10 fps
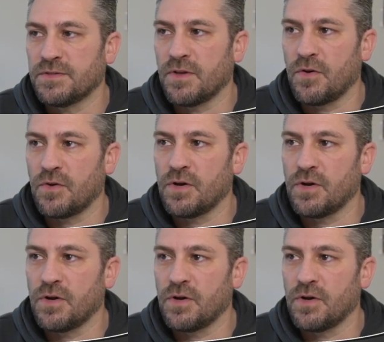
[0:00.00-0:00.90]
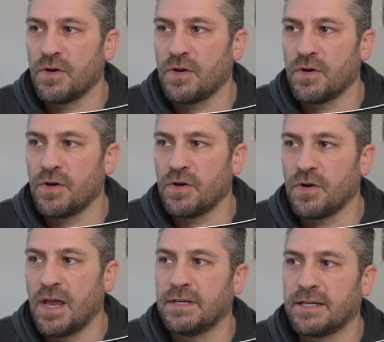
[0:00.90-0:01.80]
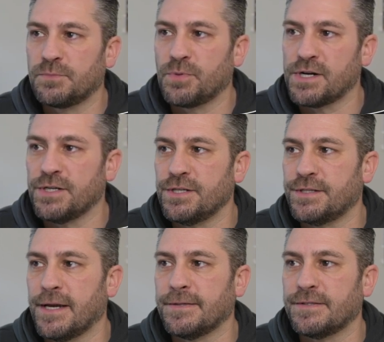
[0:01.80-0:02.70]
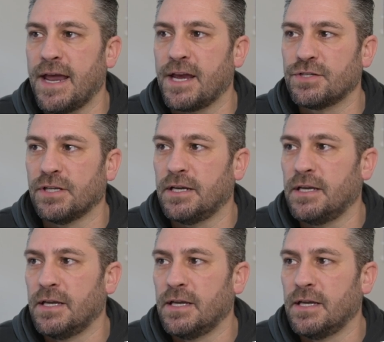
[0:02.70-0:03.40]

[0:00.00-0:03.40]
So you'd have to make sure that your expression does actually